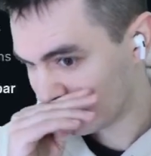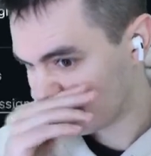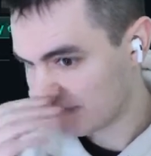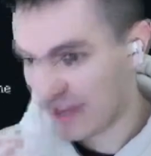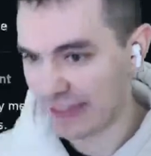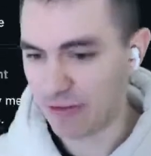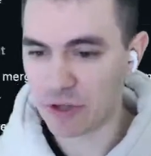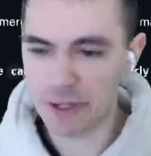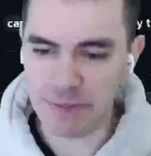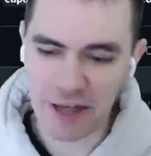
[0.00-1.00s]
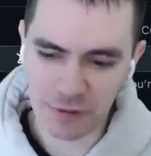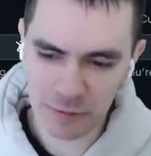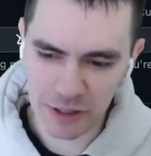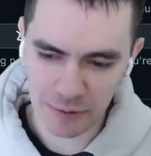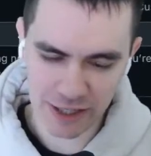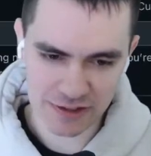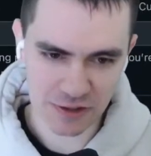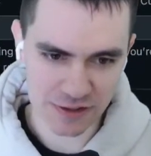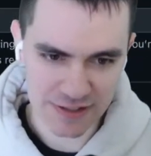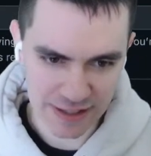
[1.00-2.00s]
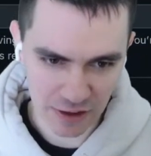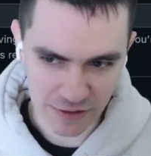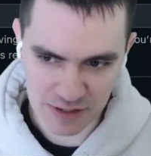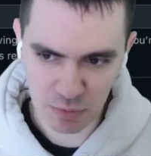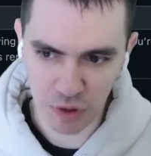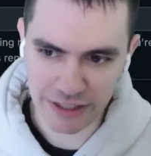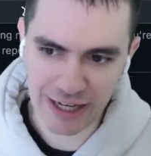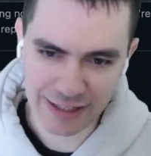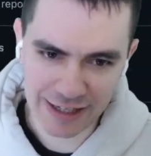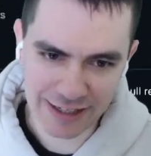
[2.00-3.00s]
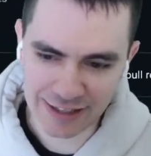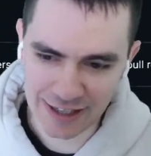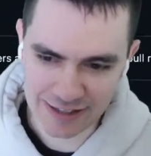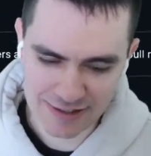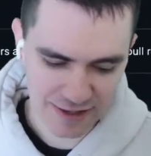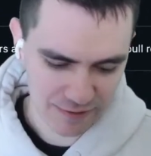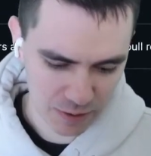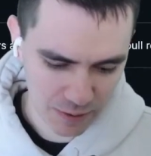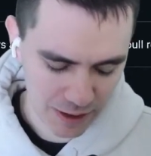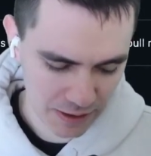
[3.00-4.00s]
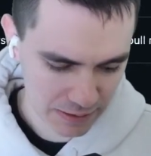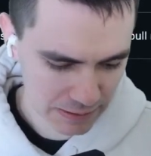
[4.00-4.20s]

Yeah, that really bothered me when I started seeing all these 0.9999s everywhere.